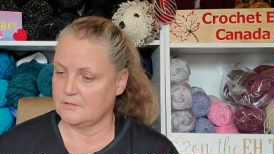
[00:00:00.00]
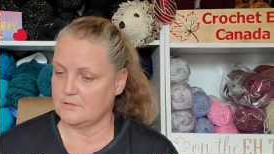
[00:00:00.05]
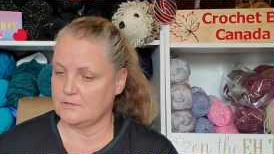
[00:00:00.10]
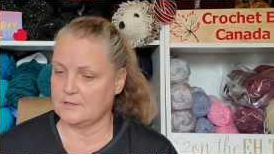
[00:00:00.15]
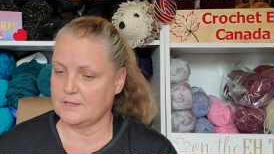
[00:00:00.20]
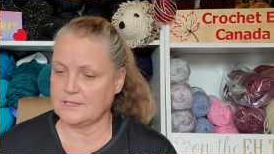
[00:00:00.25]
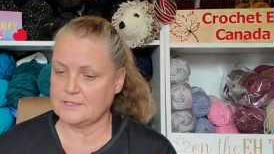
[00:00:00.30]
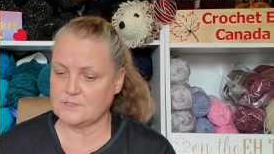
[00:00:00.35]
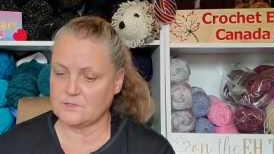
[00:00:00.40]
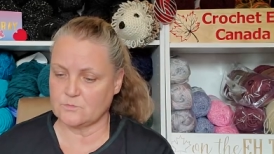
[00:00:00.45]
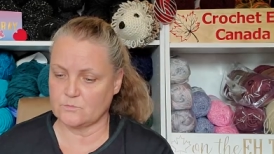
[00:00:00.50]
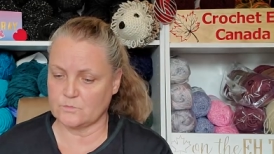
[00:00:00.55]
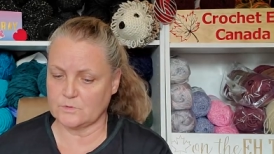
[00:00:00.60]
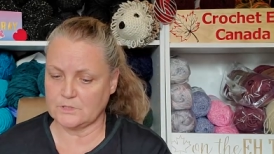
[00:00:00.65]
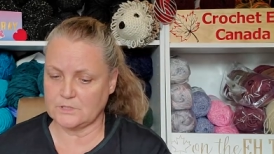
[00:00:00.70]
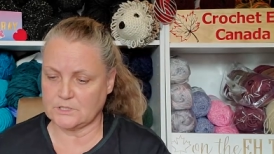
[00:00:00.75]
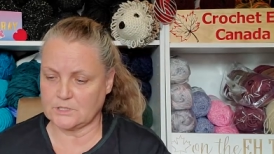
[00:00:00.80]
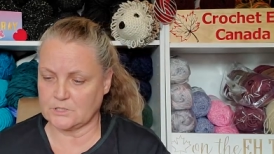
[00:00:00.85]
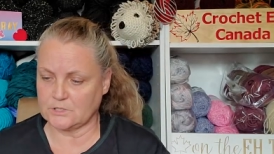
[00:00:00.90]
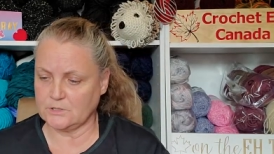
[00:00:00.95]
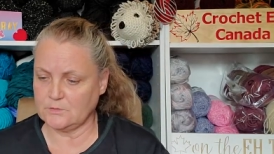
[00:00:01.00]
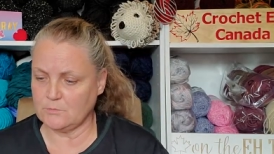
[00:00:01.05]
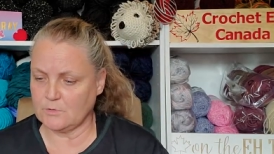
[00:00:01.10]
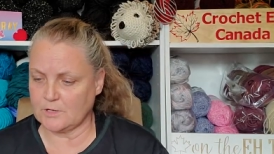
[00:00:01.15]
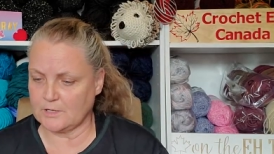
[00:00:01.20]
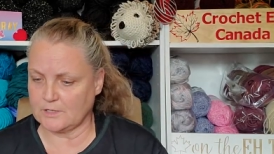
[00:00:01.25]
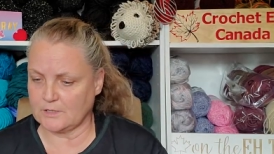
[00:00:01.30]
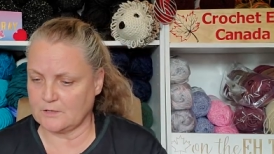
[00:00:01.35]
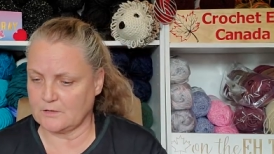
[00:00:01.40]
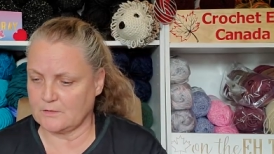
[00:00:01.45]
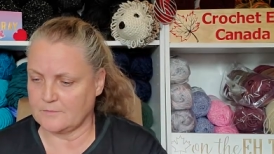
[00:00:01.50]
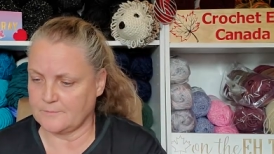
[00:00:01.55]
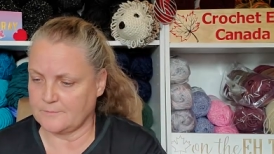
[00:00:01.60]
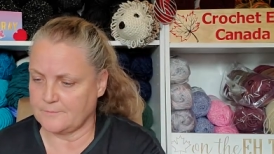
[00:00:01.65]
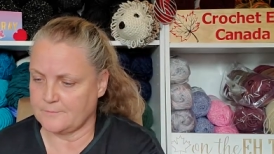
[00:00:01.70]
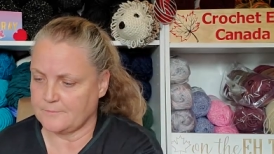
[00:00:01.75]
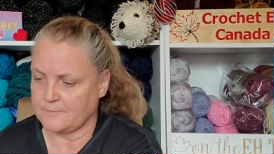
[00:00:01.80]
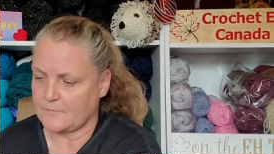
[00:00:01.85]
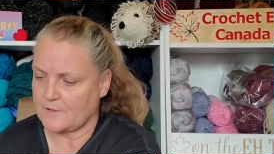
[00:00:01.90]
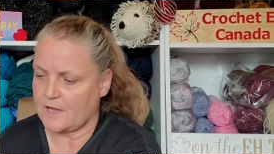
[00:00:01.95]
That's a really good one.
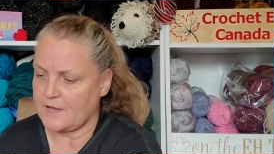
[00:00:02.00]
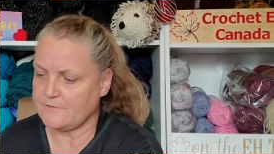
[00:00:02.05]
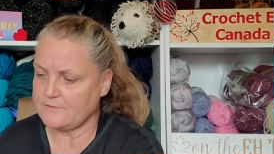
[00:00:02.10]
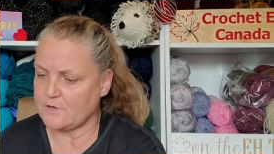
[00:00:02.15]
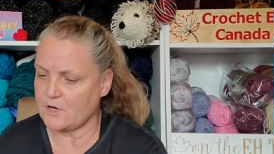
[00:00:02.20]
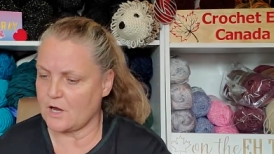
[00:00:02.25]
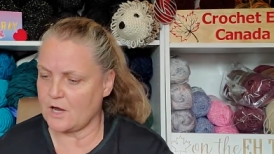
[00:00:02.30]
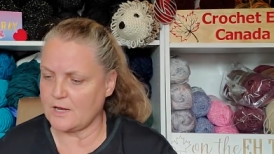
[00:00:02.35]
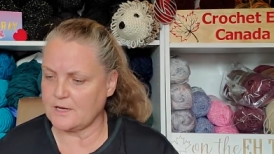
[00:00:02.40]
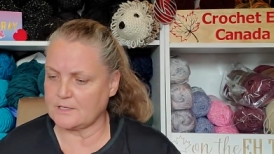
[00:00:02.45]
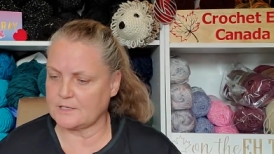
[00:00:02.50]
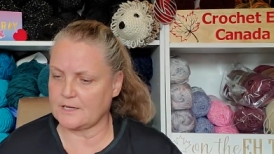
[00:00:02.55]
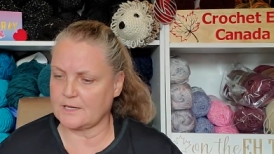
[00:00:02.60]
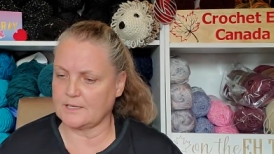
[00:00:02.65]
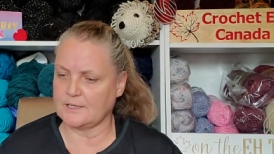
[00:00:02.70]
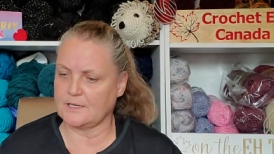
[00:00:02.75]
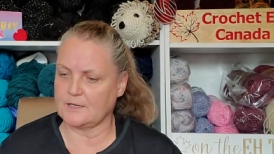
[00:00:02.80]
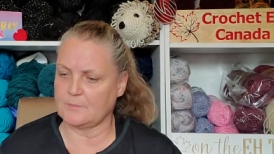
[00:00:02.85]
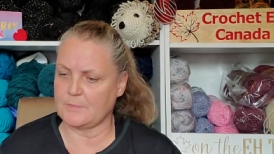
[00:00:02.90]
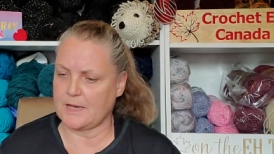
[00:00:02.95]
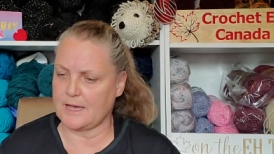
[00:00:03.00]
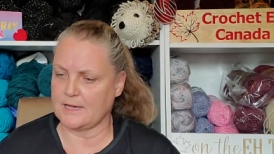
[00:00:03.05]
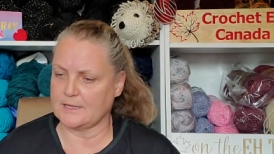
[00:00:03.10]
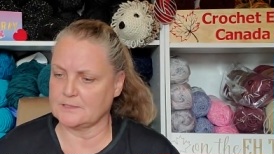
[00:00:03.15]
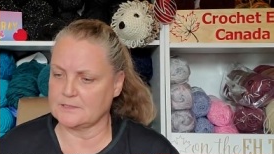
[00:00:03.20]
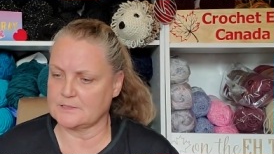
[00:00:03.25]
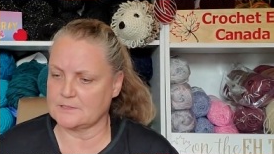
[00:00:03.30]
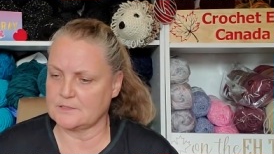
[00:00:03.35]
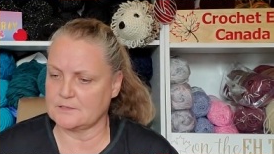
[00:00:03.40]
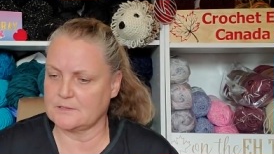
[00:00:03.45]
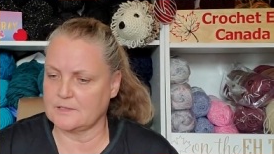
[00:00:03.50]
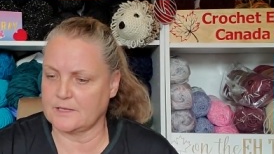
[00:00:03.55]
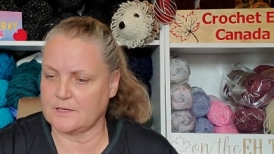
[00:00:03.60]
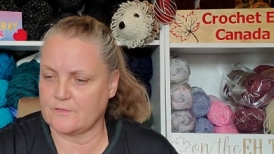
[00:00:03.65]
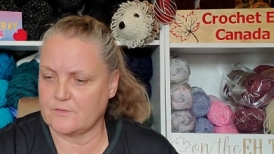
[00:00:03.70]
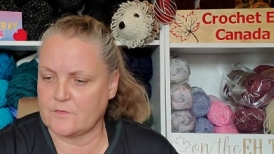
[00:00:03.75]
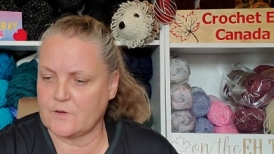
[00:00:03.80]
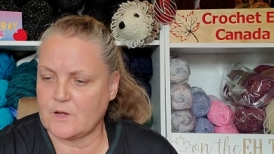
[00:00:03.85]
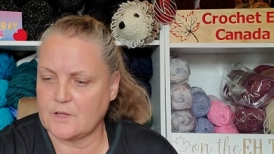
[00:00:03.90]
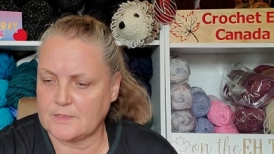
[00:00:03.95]
I've got cutting mats. Like
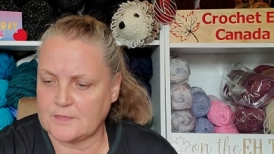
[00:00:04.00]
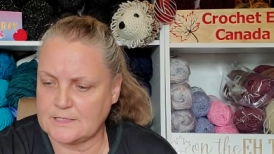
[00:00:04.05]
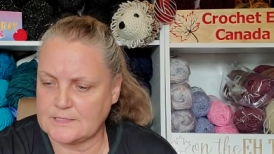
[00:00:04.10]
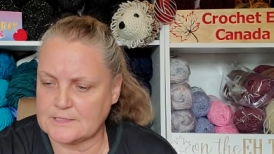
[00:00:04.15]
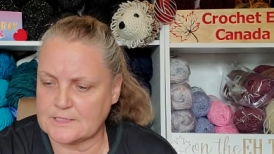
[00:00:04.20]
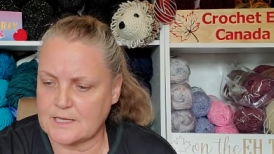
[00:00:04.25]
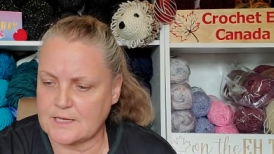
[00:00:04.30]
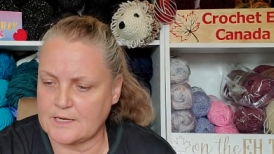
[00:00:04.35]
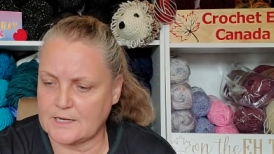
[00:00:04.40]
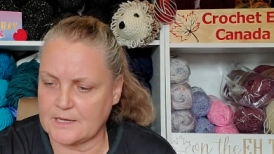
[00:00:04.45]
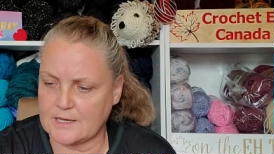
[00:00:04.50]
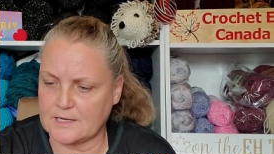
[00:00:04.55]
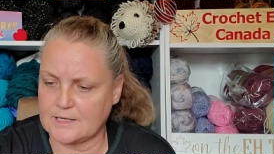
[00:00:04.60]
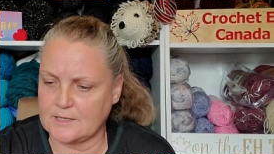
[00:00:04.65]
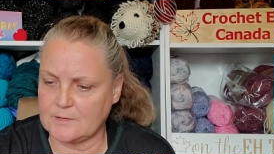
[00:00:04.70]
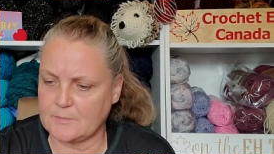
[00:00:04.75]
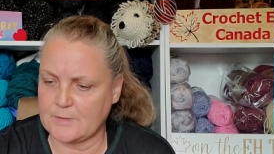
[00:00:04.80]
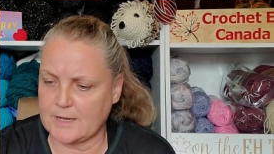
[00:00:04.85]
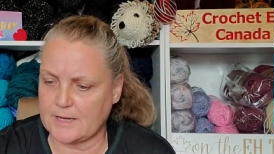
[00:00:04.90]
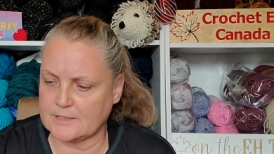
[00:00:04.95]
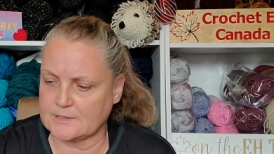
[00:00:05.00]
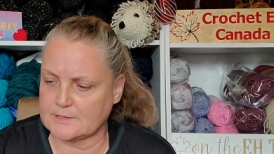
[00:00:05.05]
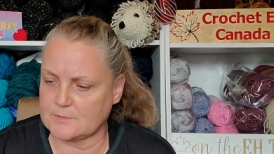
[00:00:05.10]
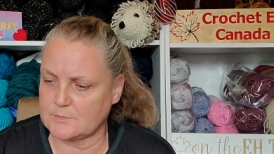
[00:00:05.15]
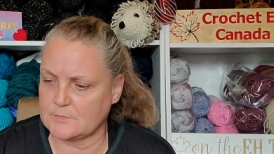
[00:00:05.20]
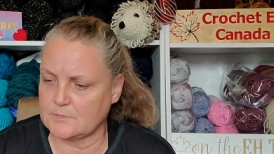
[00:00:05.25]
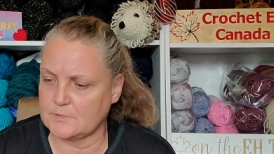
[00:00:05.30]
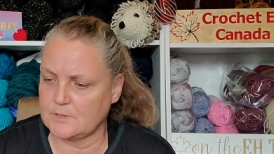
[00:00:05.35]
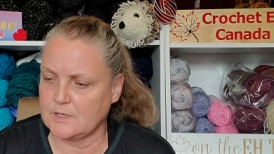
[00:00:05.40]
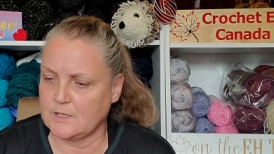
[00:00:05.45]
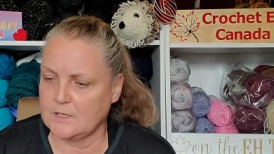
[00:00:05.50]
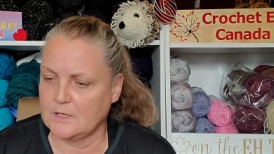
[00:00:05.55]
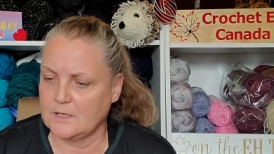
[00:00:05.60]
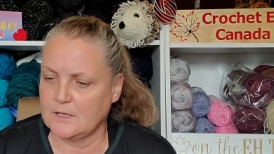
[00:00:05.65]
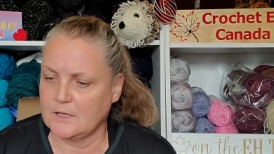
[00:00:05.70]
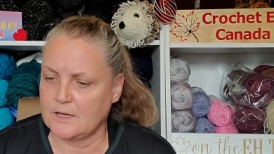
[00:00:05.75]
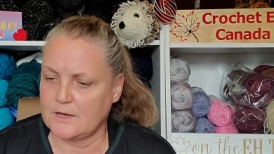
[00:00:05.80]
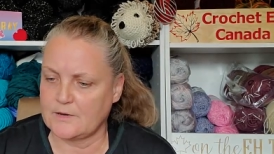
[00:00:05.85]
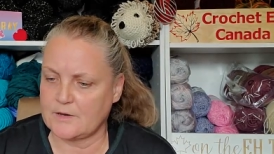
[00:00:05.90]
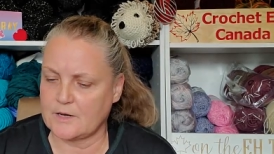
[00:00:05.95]
I've got these kind of cutting mats.
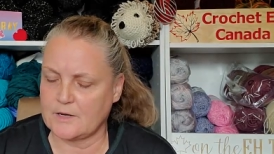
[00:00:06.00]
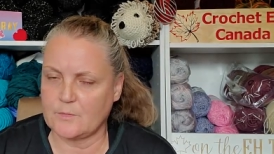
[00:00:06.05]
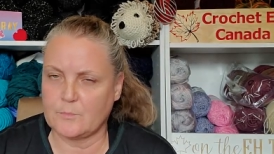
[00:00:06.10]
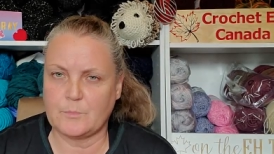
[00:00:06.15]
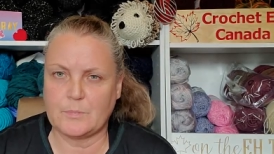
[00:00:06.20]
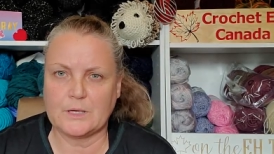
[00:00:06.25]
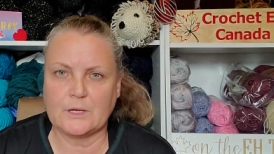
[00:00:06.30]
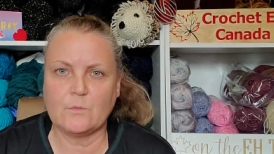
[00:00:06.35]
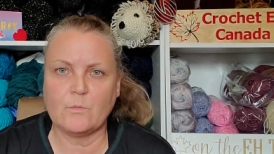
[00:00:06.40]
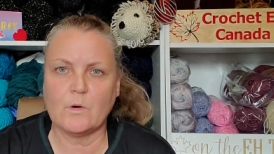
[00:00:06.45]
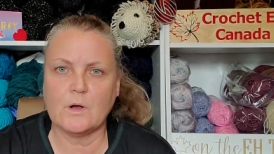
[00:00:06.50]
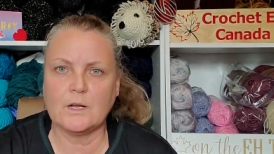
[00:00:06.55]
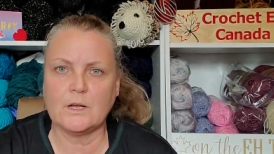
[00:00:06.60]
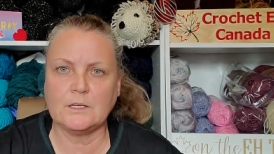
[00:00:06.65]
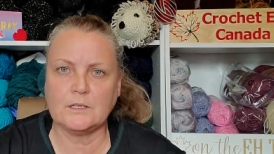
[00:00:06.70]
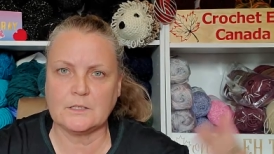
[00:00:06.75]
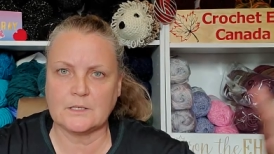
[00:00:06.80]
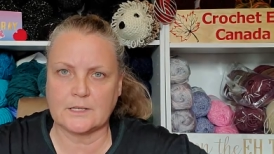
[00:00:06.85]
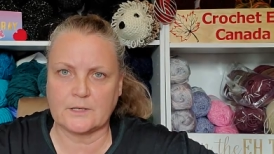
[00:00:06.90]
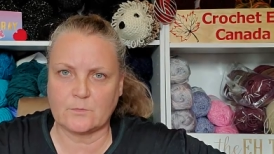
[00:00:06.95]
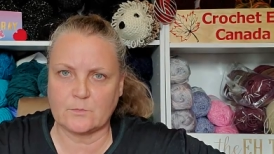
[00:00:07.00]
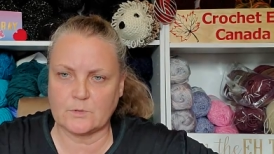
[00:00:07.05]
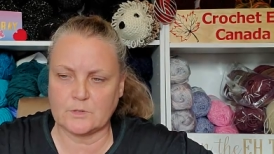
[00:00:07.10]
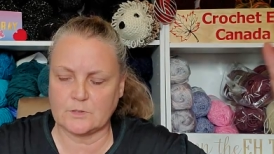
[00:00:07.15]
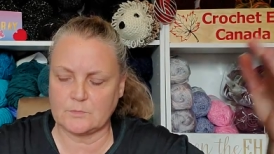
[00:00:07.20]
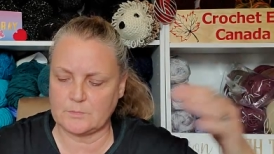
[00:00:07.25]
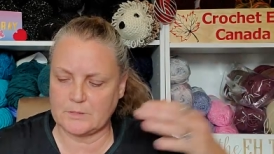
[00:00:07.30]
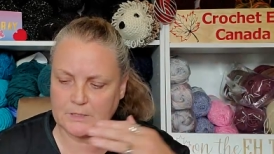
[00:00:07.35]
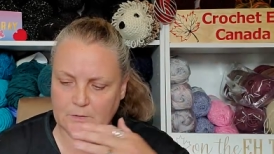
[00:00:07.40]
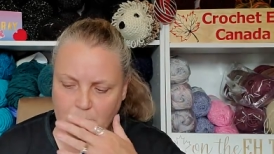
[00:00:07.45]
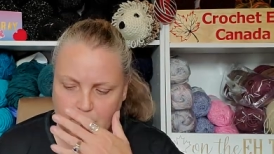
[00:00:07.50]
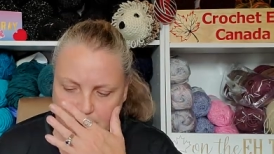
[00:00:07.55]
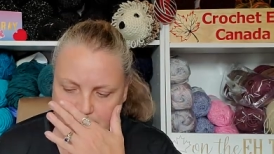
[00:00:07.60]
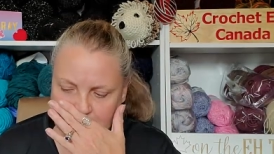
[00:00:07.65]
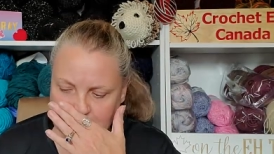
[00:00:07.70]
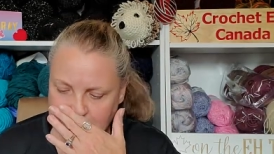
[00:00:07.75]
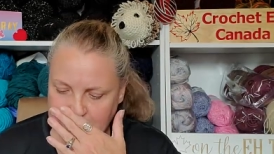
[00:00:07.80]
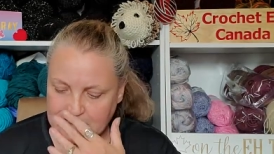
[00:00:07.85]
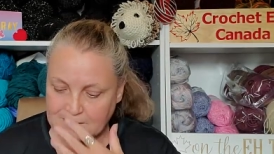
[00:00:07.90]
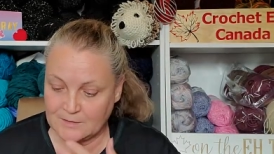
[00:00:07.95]
I got a big one, like a really big one,
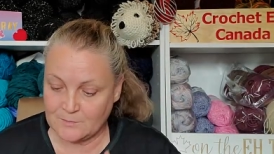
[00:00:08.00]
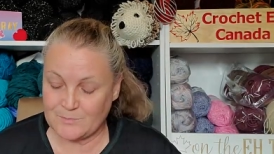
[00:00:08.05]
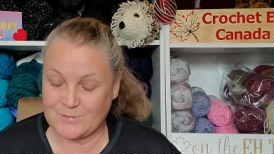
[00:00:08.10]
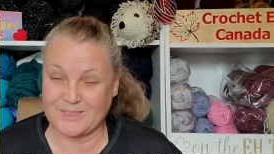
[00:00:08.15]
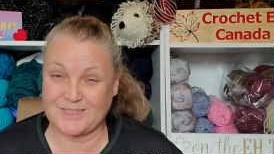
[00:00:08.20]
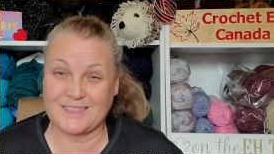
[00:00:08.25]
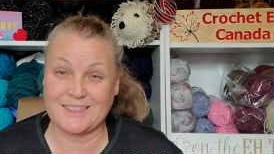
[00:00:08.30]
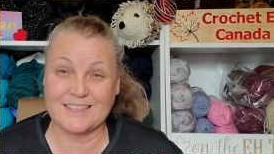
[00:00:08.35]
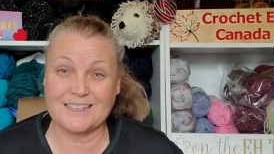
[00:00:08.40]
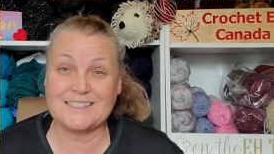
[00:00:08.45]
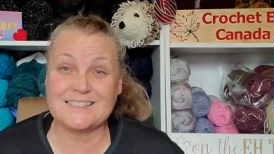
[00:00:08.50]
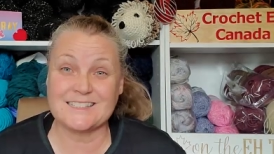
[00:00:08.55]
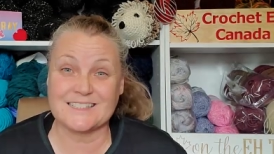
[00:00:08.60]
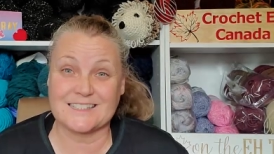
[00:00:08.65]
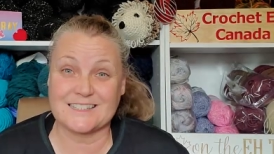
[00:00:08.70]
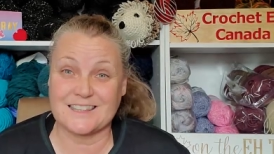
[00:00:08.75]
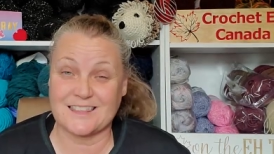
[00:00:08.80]
but this is